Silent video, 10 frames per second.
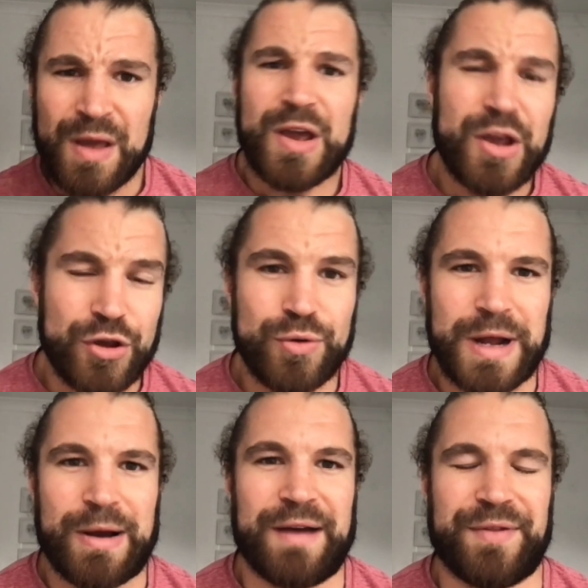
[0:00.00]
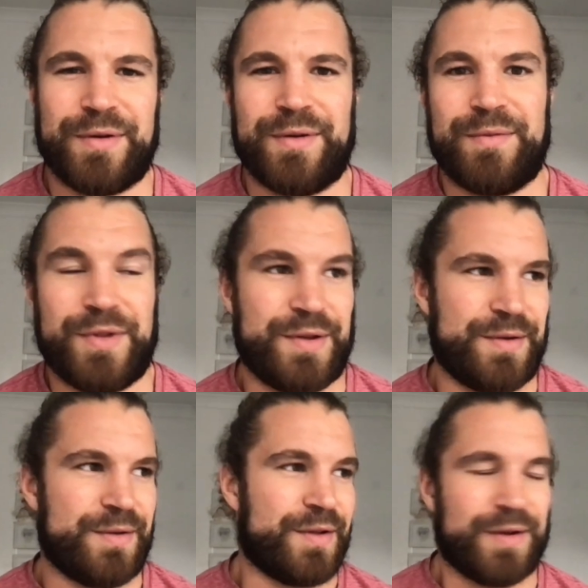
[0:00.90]
You now have
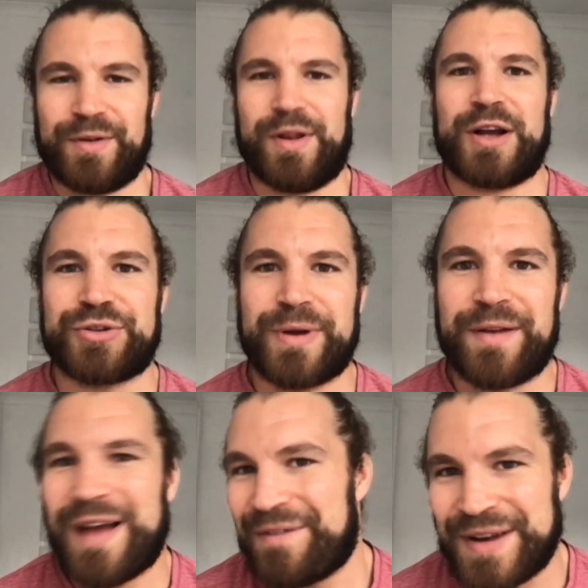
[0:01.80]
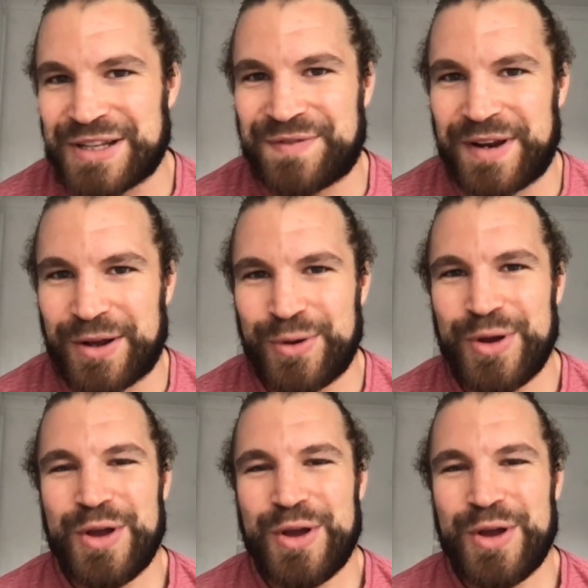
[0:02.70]
the luxury of having this video,